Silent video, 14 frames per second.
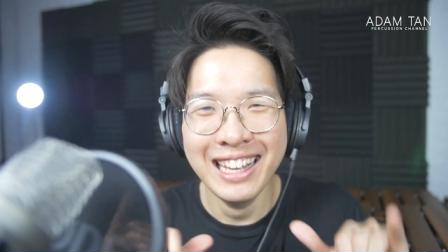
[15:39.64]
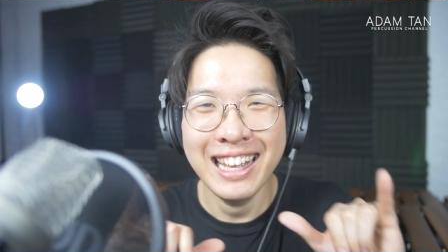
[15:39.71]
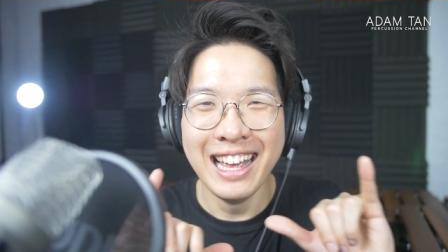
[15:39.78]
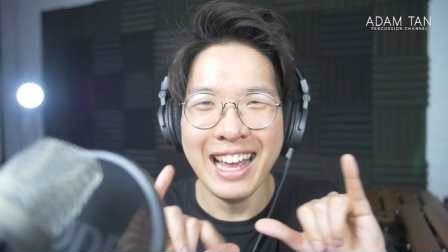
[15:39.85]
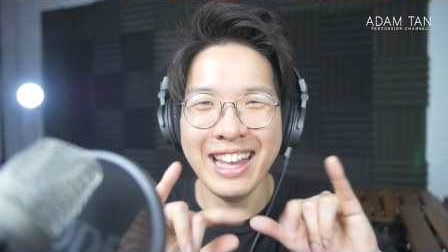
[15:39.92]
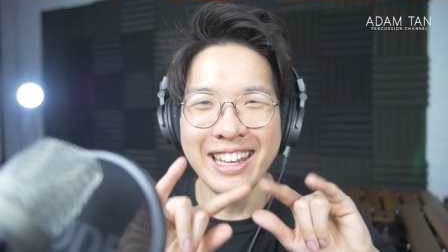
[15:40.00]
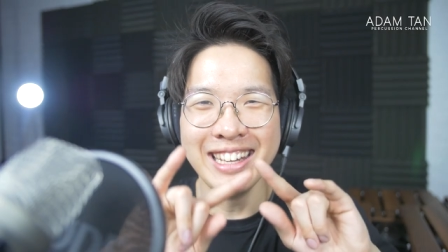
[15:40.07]

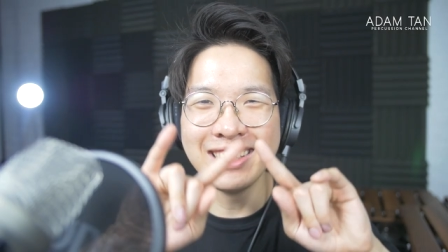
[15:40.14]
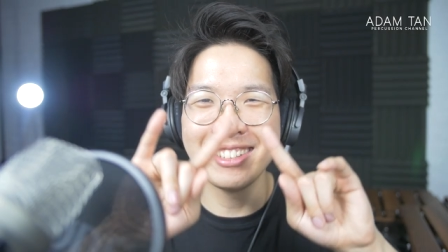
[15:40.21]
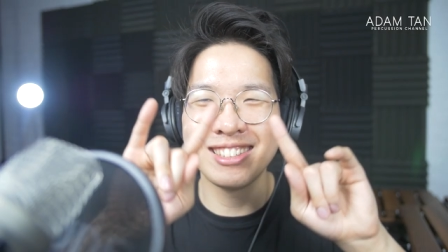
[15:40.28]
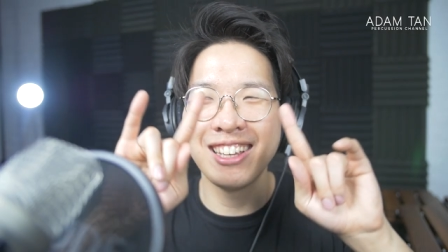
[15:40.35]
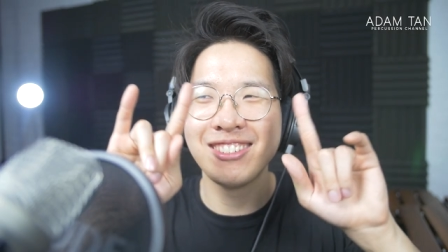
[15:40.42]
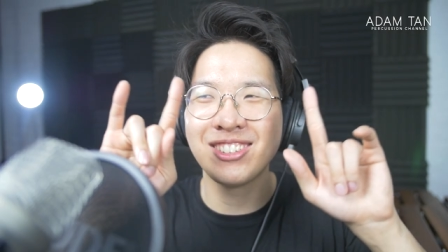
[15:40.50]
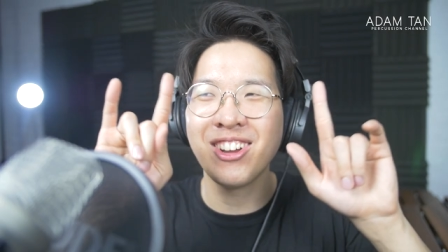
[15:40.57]
and then it
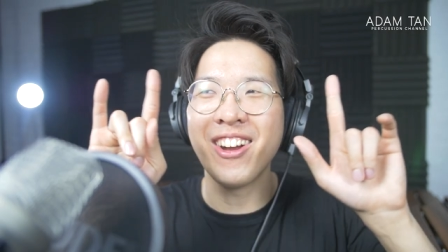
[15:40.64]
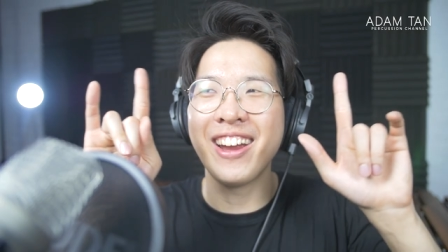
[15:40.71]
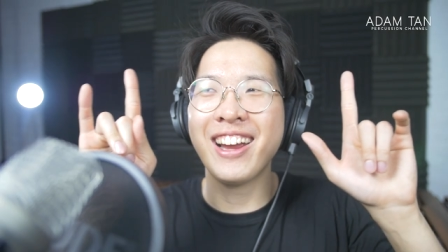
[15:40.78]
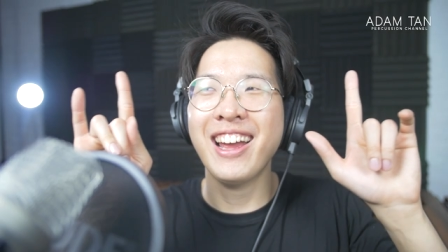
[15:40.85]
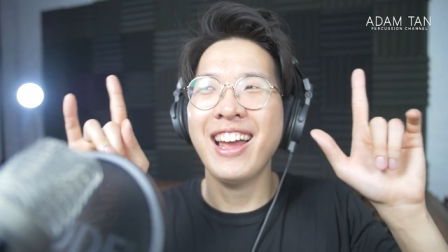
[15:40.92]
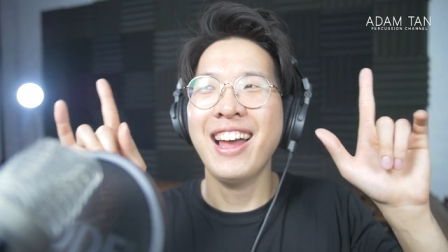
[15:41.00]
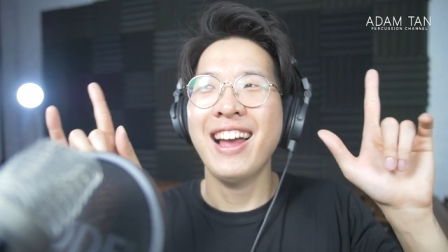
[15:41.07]
just keeps
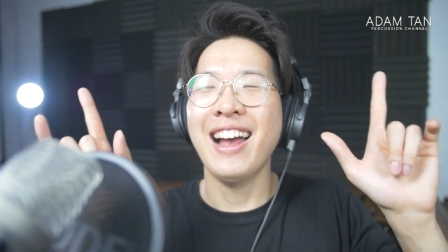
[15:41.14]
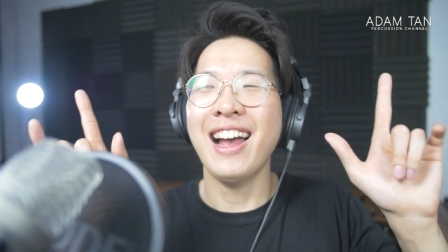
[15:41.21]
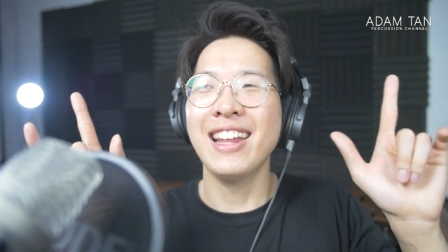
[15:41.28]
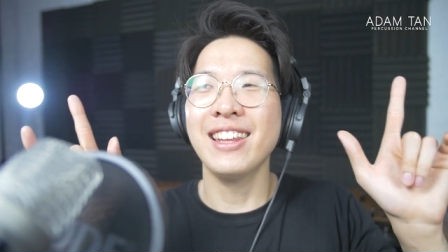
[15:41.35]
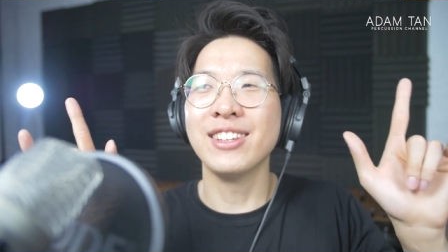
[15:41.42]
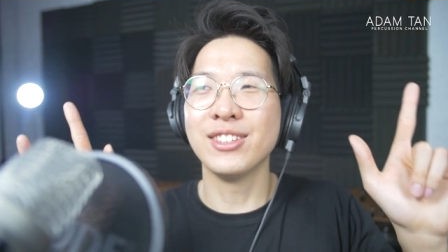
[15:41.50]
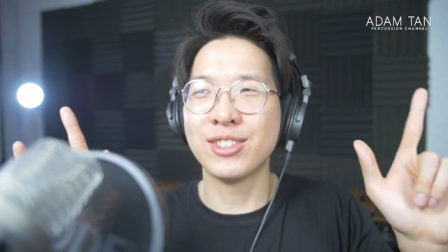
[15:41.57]
going,
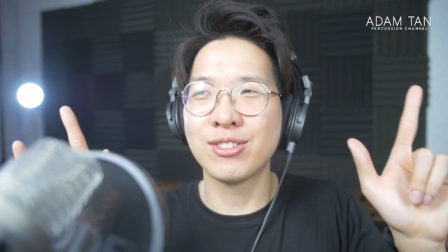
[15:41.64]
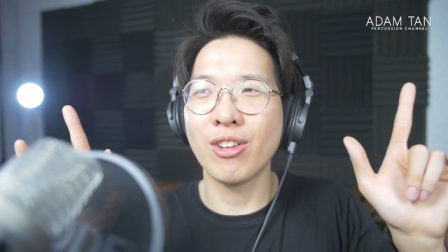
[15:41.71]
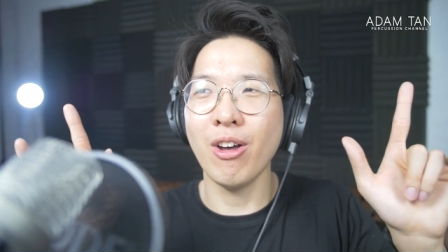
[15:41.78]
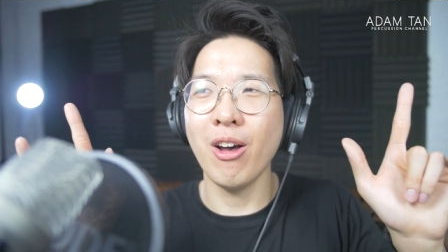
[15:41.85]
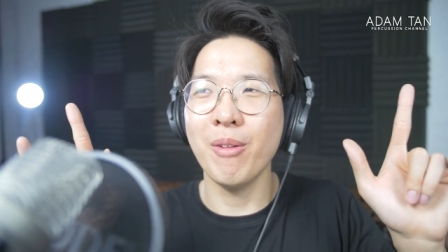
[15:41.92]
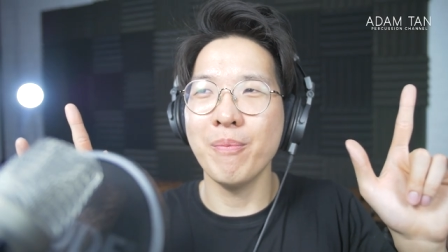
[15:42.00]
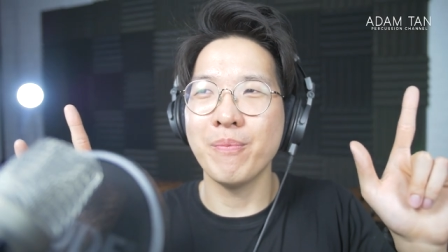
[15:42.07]
and then you
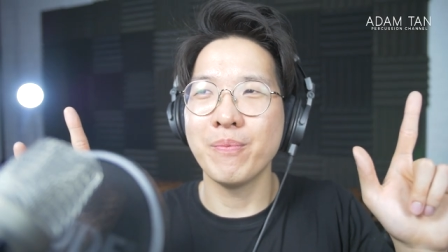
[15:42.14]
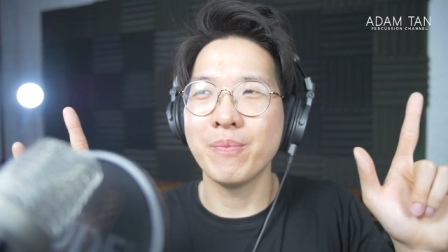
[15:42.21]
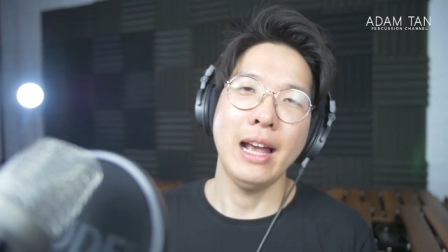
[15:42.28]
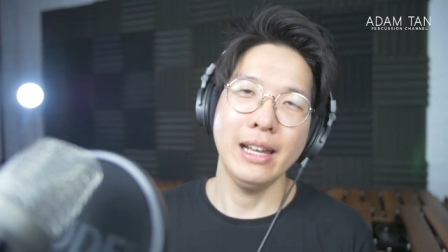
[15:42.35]
stop,